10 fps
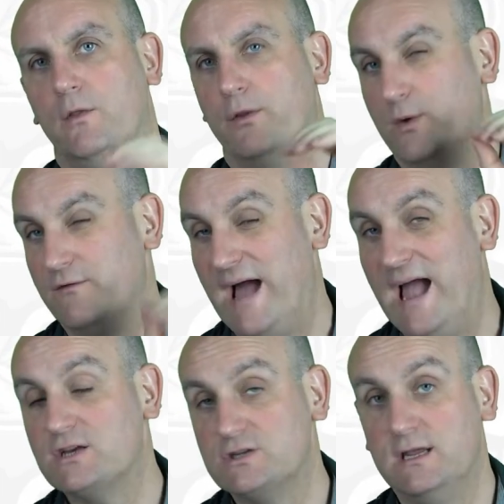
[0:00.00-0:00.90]
that we've
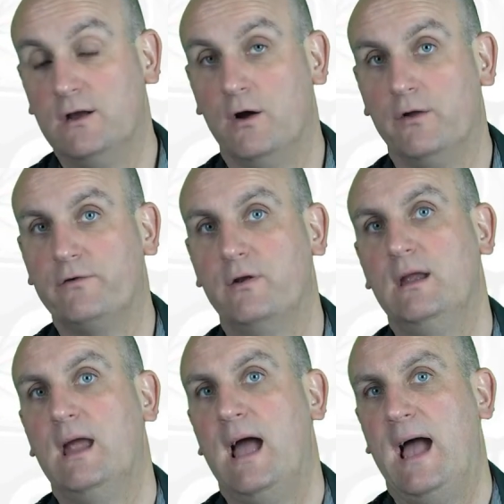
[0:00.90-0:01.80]
actually got
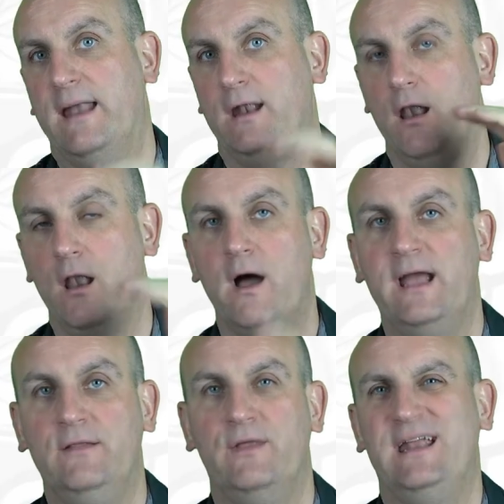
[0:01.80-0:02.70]
and the
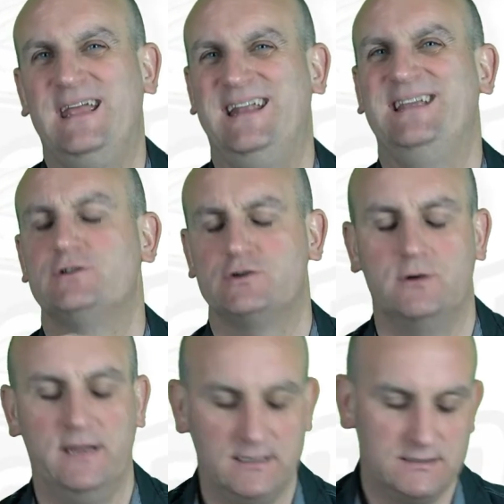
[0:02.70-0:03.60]
line that it is
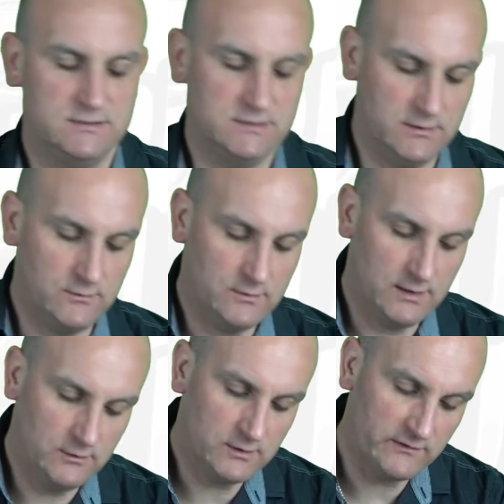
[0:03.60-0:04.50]
trying to do.
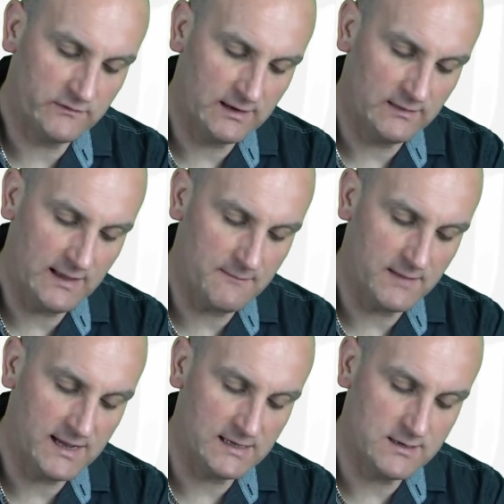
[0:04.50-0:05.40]
And you're going to say, that
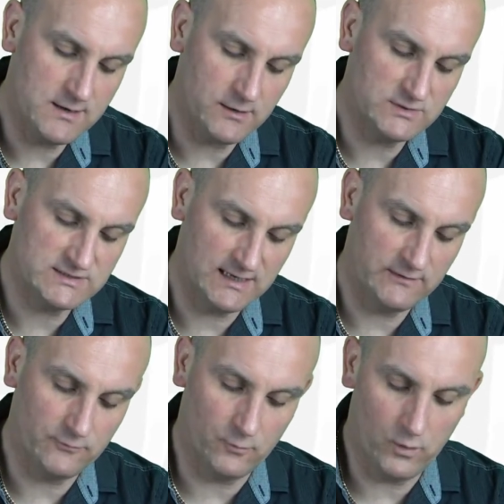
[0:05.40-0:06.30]
made no
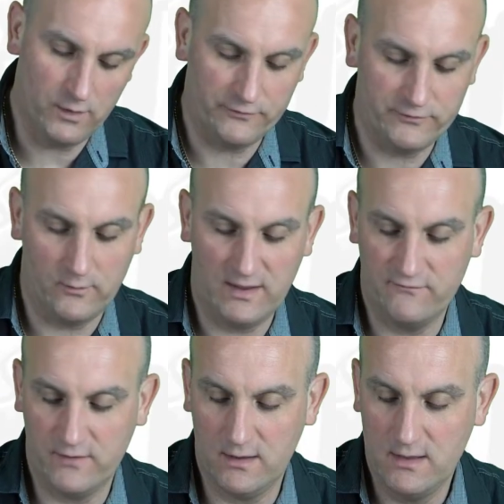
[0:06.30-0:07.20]
sense
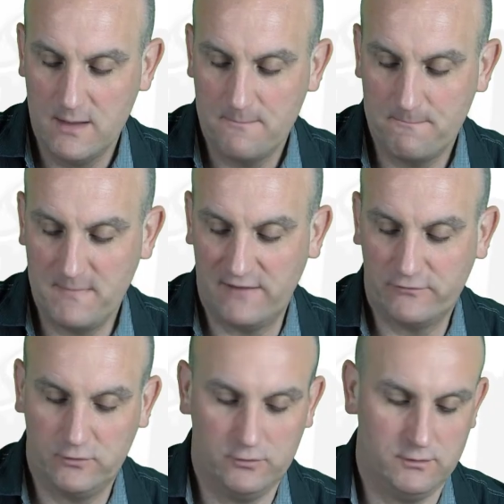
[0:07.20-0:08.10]
whatsoever.
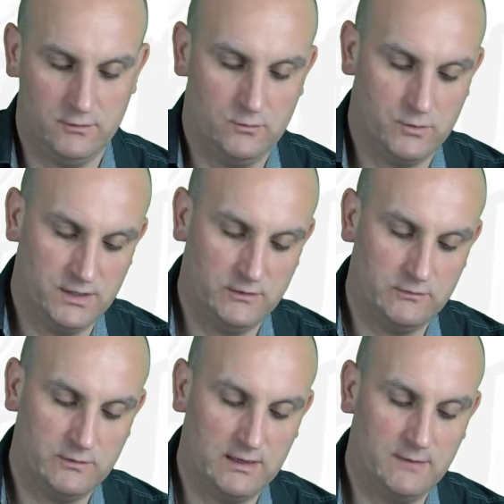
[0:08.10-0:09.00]
Maths Guru, what are you
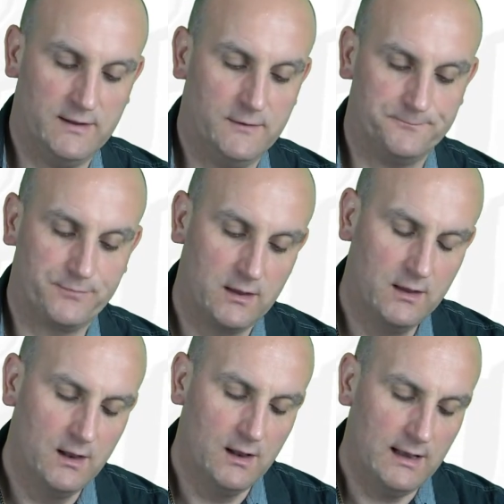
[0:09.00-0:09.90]
talking about?
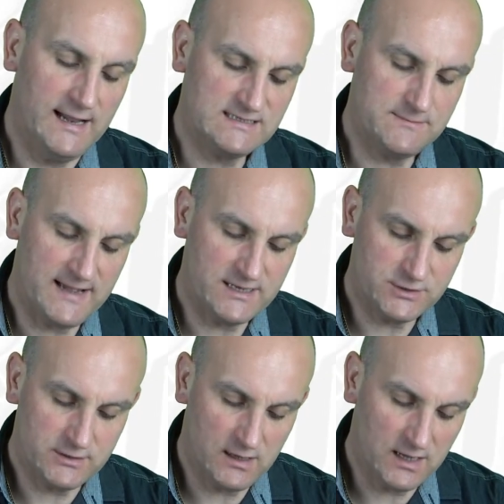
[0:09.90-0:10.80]
Let's
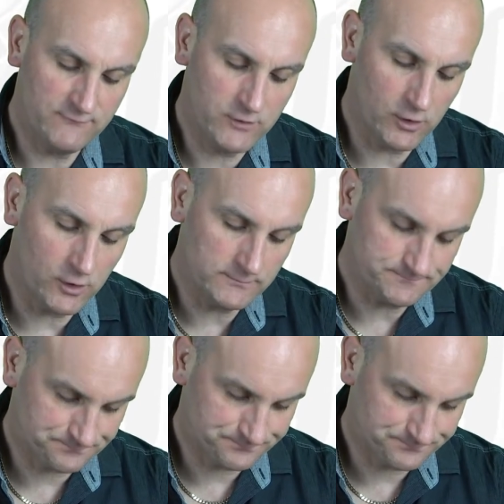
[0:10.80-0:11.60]
imagine I've got